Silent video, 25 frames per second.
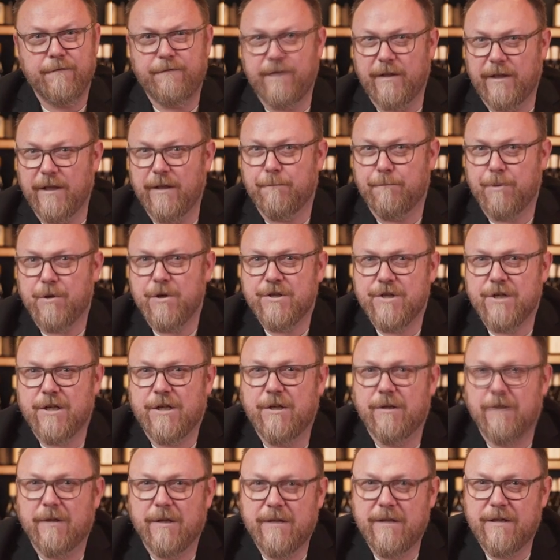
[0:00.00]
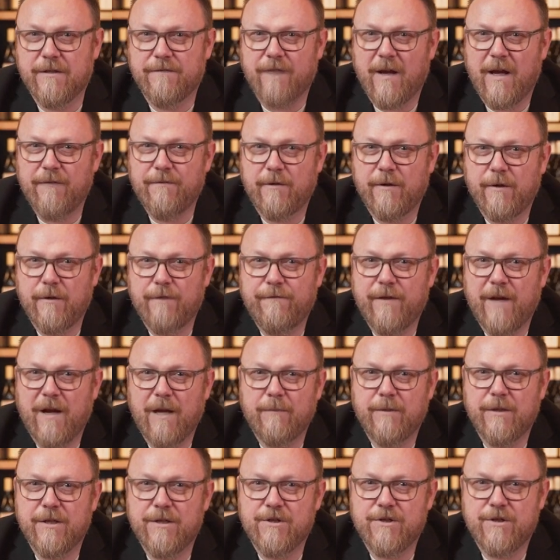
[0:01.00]
Feeling persecuted, these 500
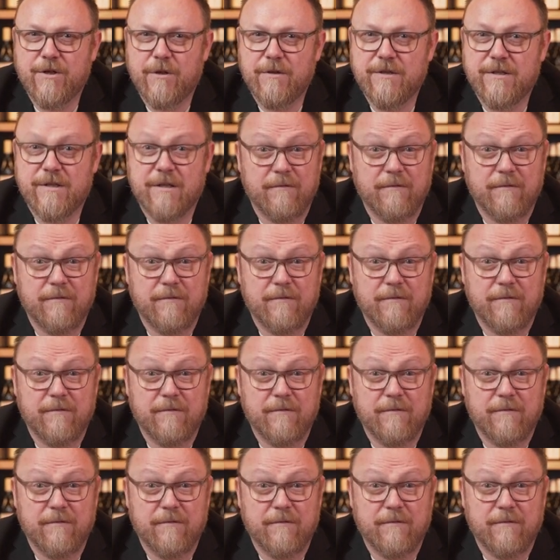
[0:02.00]
families chose